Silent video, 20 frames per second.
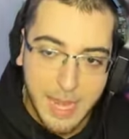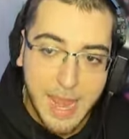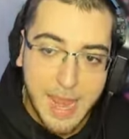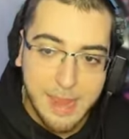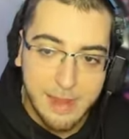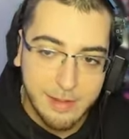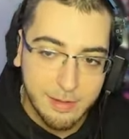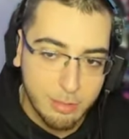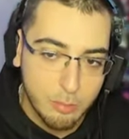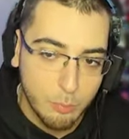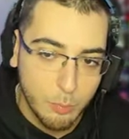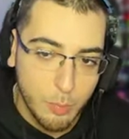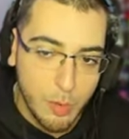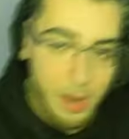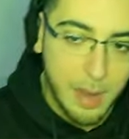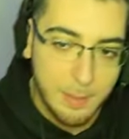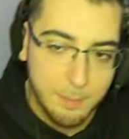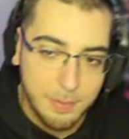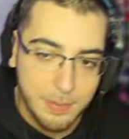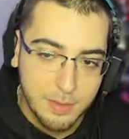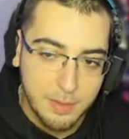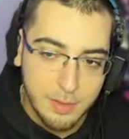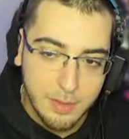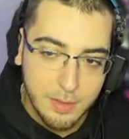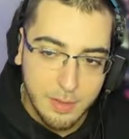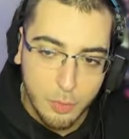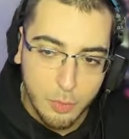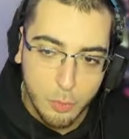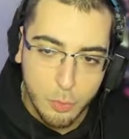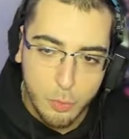Can swap.
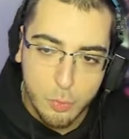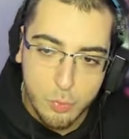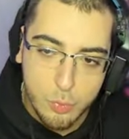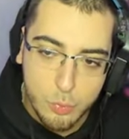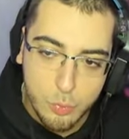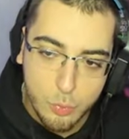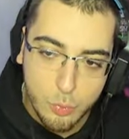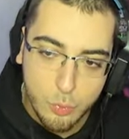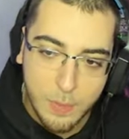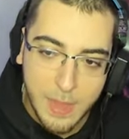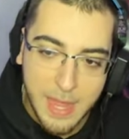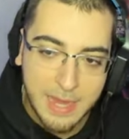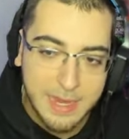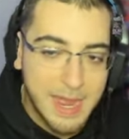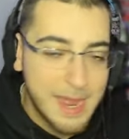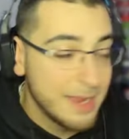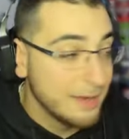Ooh, that